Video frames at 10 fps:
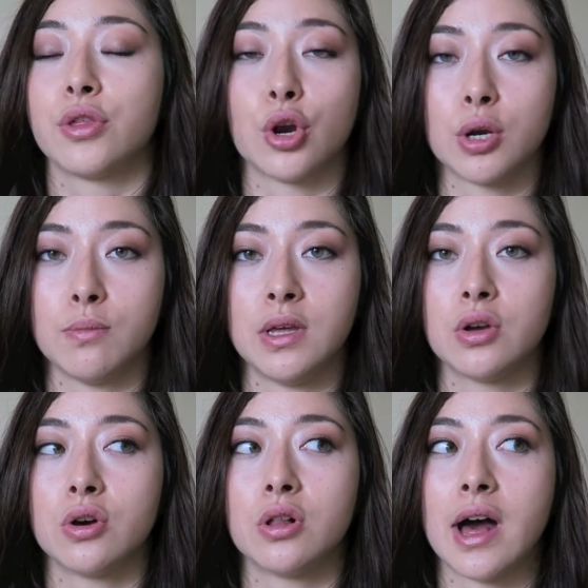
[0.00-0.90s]
third
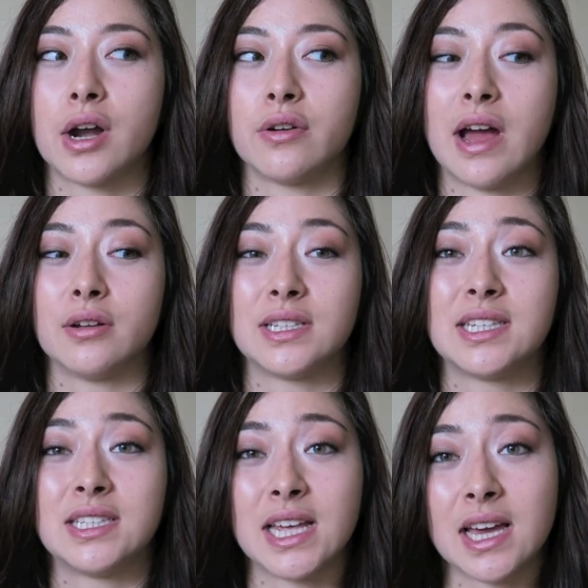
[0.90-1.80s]
meal at around
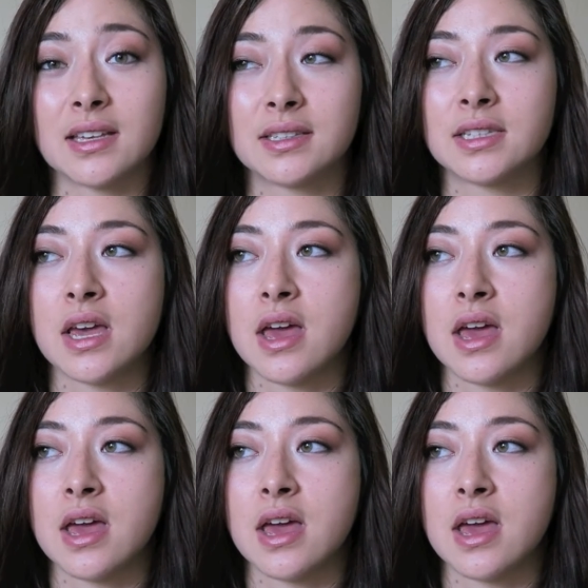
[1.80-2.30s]
6,